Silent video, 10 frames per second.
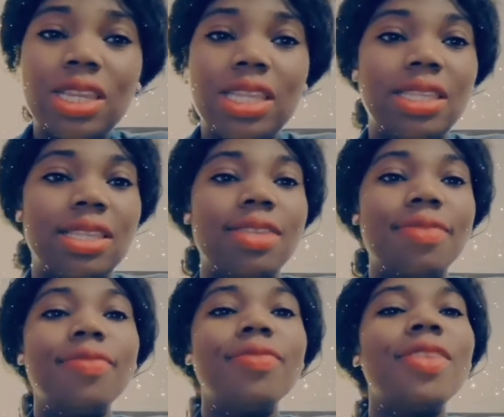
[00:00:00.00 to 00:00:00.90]
eat it.
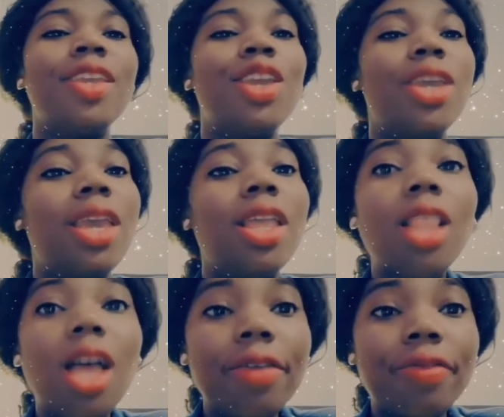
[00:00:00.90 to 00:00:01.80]
A
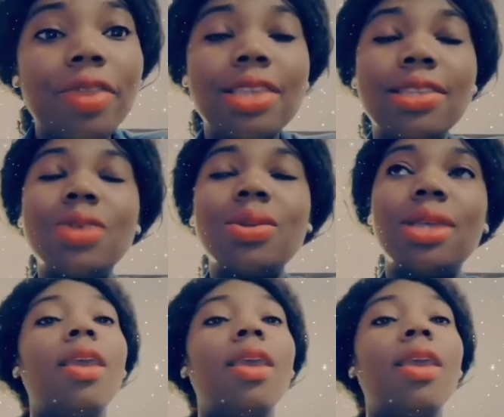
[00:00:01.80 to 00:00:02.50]
lot of things, and I'm like,